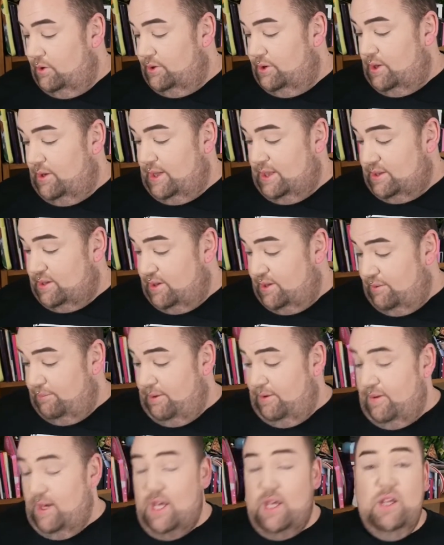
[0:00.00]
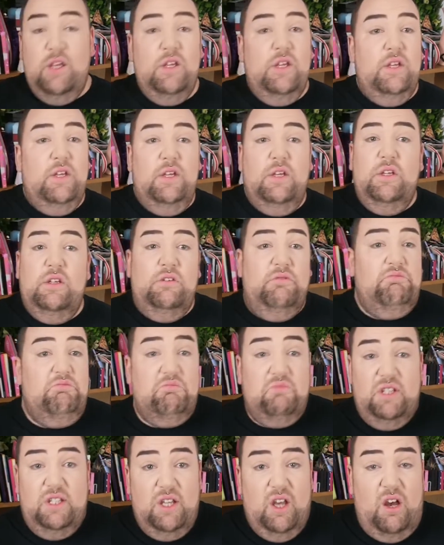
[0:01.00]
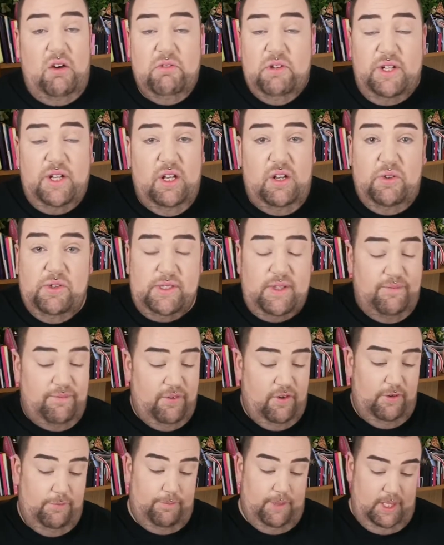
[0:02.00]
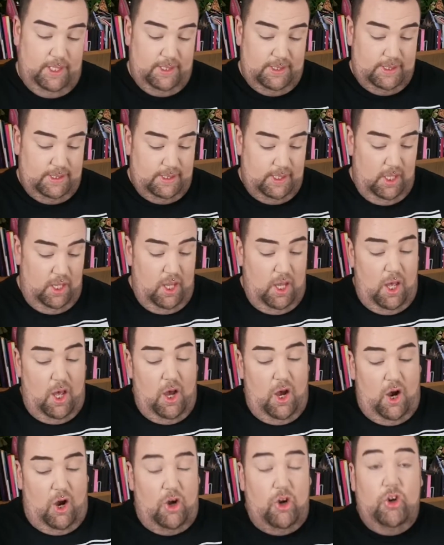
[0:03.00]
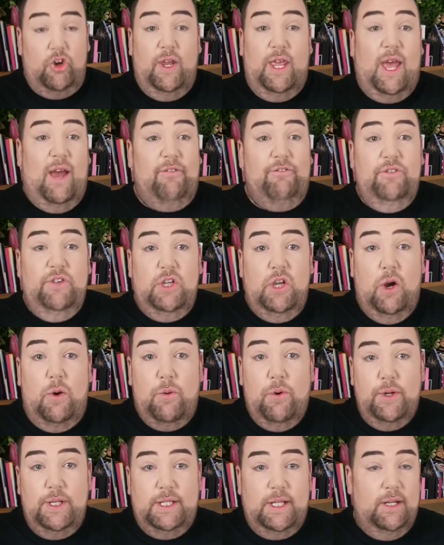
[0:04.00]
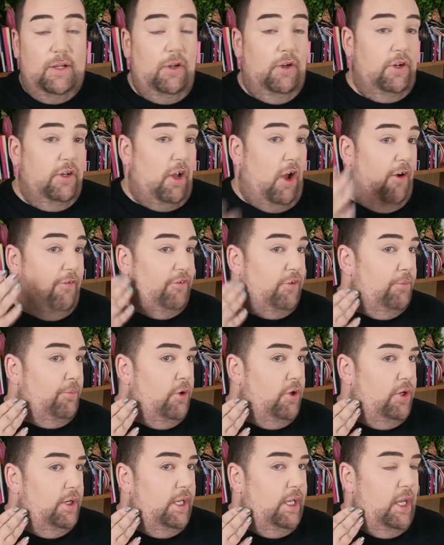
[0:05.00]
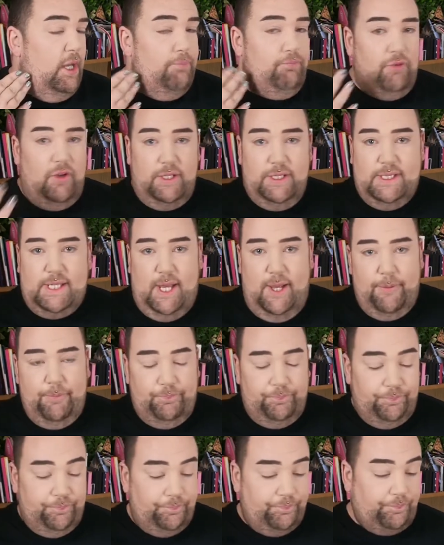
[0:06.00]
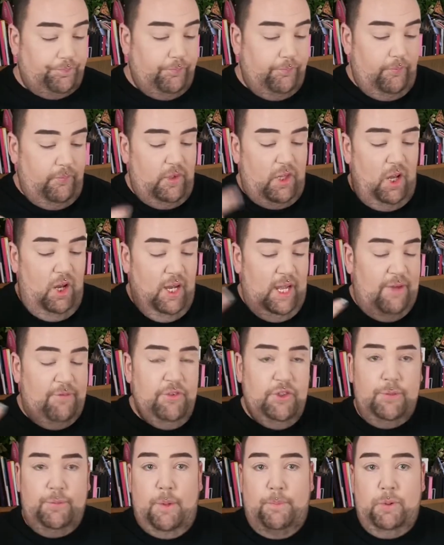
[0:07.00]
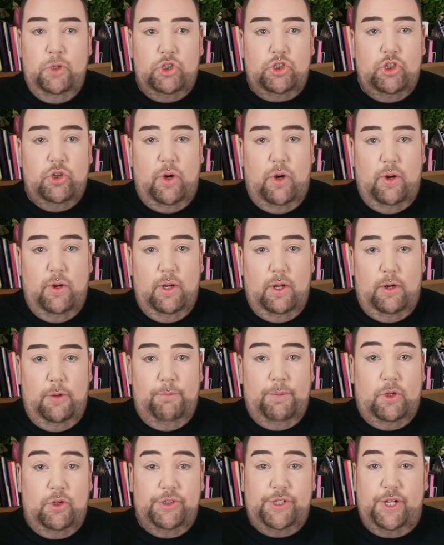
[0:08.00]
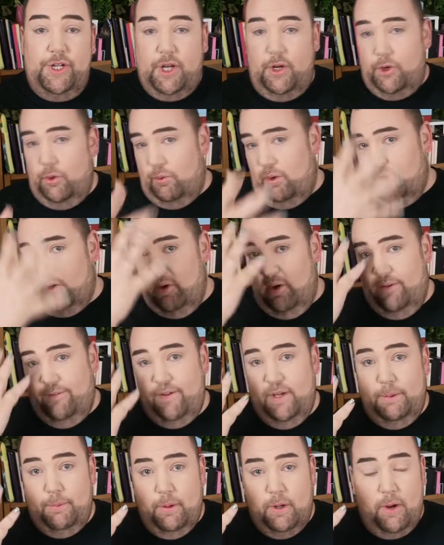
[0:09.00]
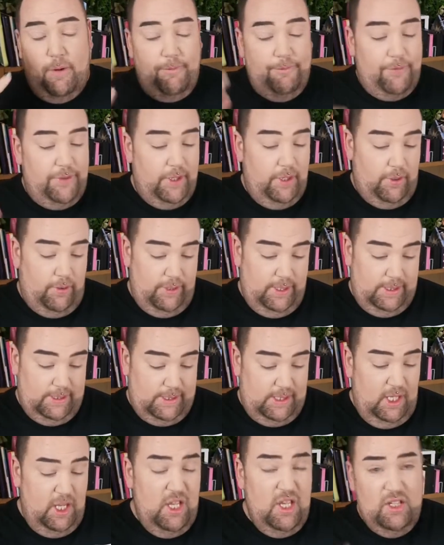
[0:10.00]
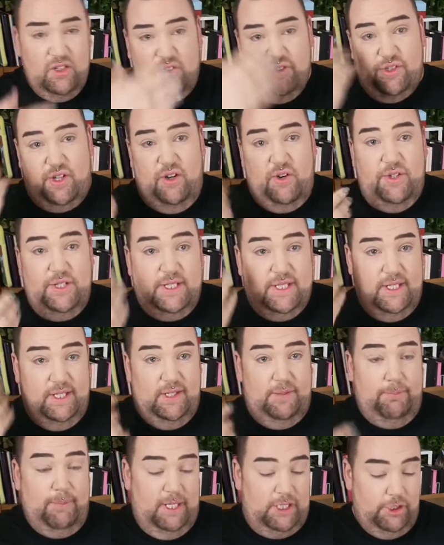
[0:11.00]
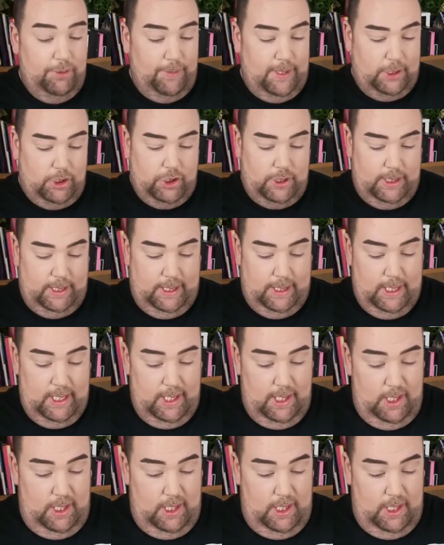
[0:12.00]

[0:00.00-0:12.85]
So that's on the mirror. Yeah, I'm going to lose it in 5 minutes. I have no idea. Like, I've done my bronzer. I haven't done my blush or highlight because I don't know what colour theme I'm going for the eyes because I like to matchy matchy.